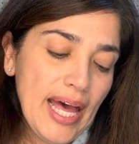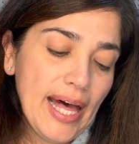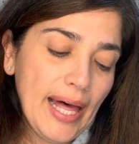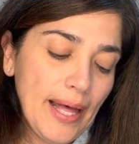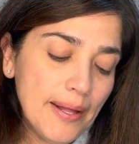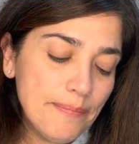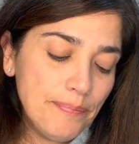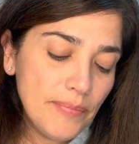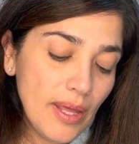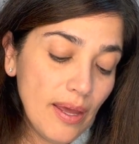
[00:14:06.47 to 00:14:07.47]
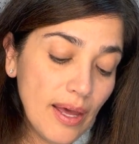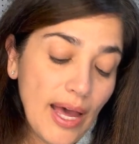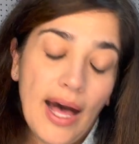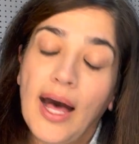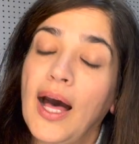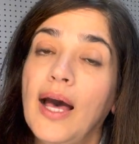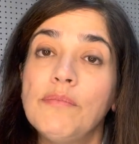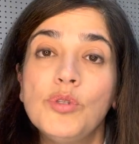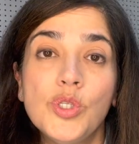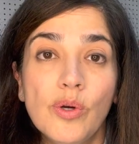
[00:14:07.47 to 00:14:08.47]

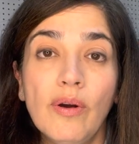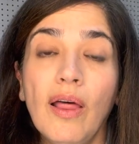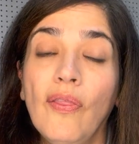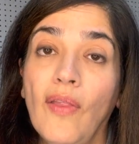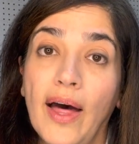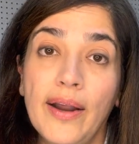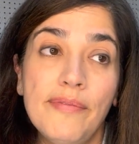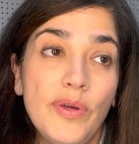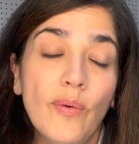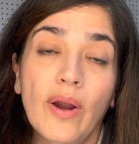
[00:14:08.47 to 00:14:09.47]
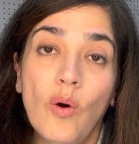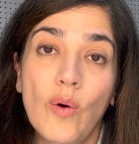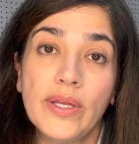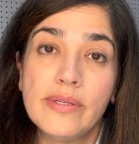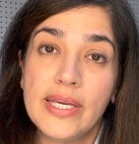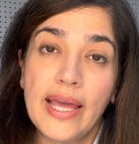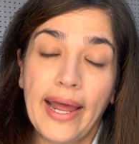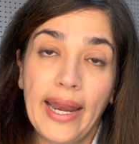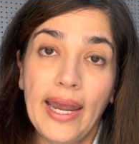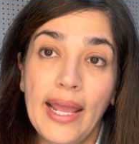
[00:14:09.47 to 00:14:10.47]
I'm sure a lot of you are going to get
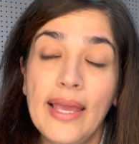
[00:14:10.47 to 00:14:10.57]
it.